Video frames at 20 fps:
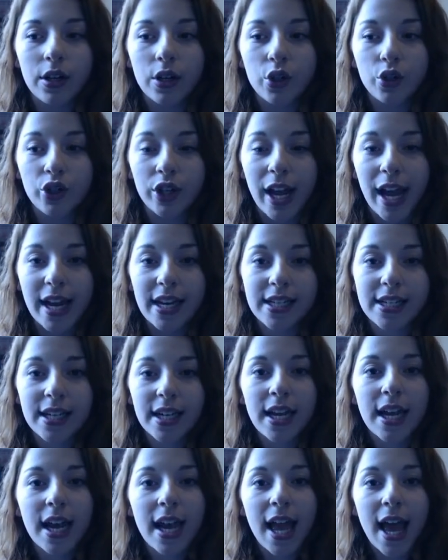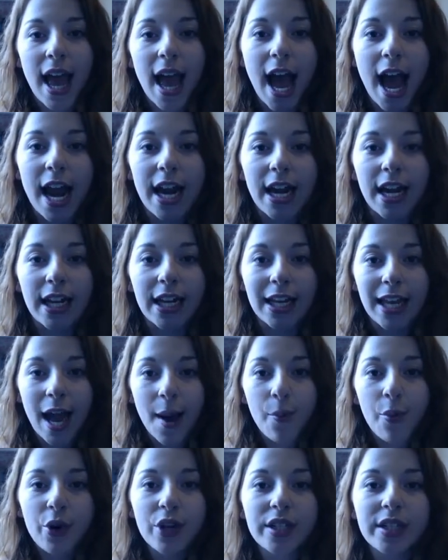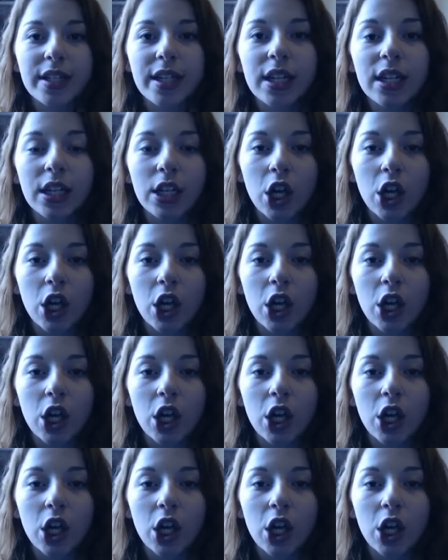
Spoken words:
create an elaborate